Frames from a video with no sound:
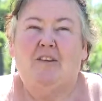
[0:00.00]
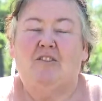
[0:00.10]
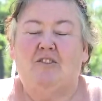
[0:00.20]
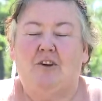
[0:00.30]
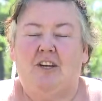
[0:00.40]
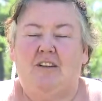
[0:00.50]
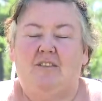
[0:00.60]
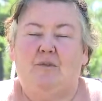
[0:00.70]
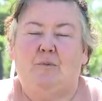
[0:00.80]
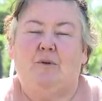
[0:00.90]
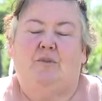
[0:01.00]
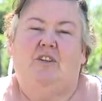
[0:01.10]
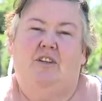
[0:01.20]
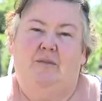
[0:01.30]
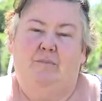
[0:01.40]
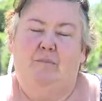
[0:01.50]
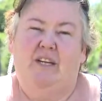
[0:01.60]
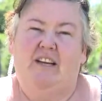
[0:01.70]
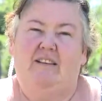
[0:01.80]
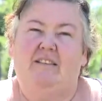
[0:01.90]
circuitous route
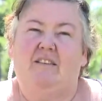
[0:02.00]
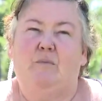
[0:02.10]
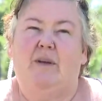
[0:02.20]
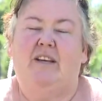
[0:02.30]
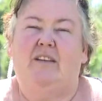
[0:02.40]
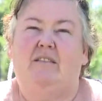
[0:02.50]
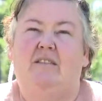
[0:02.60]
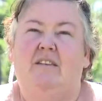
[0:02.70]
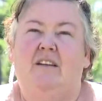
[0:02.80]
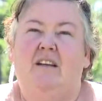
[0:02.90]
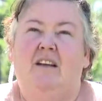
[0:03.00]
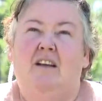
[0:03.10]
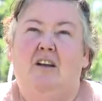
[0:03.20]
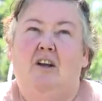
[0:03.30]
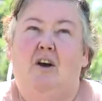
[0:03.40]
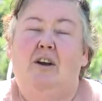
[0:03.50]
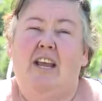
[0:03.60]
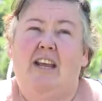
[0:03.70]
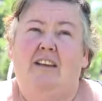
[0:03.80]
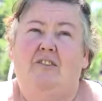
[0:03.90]
because it's been
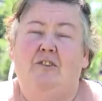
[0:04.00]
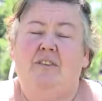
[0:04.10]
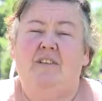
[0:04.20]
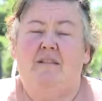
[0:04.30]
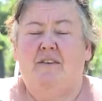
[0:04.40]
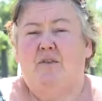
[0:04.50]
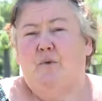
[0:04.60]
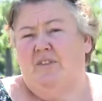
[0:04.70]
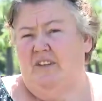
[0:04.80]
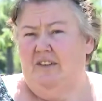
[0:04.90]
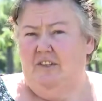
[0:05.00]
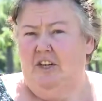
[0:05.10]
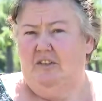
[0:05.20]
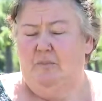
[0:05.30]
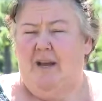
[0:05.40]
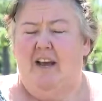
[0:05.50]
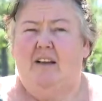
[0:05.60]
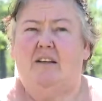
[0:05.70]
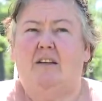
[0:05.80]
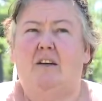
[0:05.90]
okay, June 7th, we'll send the dogs
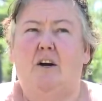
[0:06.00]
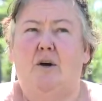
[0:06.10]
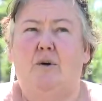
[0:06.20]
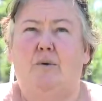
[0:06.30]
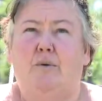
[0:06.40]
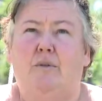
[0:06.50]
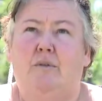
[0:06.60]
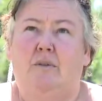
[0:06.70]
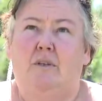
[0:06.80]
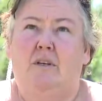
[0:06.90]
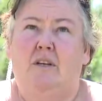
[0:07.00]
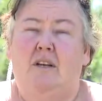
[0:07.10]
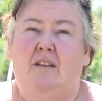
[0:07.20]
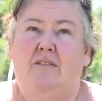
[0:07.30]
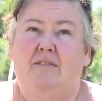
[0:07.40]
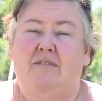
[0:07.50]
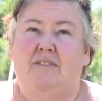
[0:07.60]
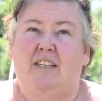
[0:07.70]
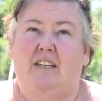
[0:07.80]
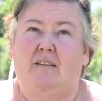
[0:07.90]
back. Oh, the
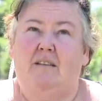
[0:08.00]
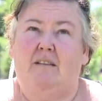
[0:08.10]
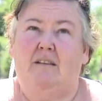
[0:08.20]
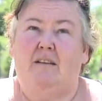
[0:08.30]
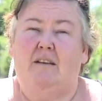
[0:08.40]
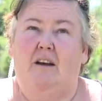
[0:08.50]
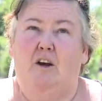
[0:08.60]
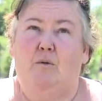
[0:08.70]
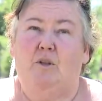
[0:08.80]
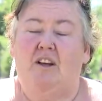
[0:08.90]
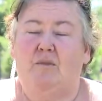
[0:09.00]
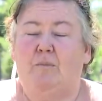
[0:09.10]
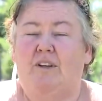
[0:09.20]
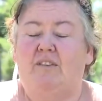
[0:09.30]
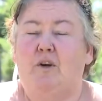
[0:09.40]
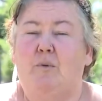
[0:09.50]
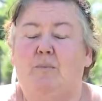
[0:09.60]
15th, um, Lost Boys Hope